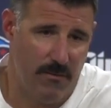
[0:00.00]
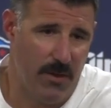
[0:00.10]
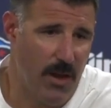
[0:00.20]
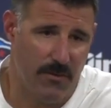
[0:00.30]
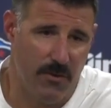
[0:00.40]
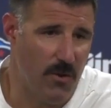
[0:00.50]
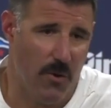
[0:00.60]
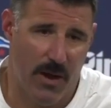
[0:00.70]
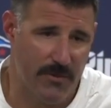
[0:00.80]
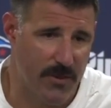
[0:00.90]
you, know, you can
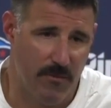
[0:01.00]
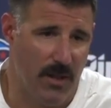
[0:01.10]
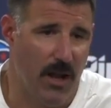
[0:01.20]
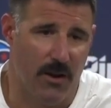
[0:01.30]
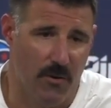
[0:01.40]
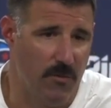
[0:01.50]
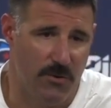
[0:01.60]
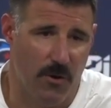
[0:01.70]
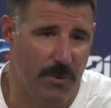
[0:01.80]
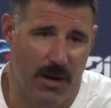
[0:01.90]
go ask him. The locker room's
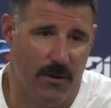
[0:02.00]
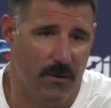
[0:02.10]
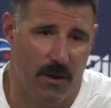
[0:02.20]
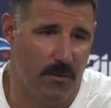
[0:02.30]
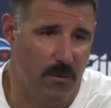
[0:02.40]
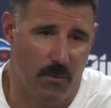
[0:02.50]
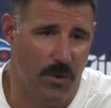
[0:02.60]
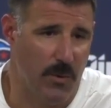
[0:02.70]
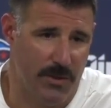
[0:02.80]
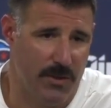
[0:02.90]
open. I don't, I wouldn't
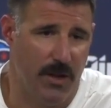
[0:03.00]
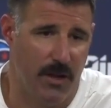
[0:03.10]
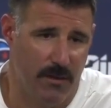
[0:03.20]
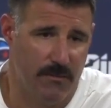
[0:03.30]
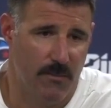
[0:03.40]
know what to tell you.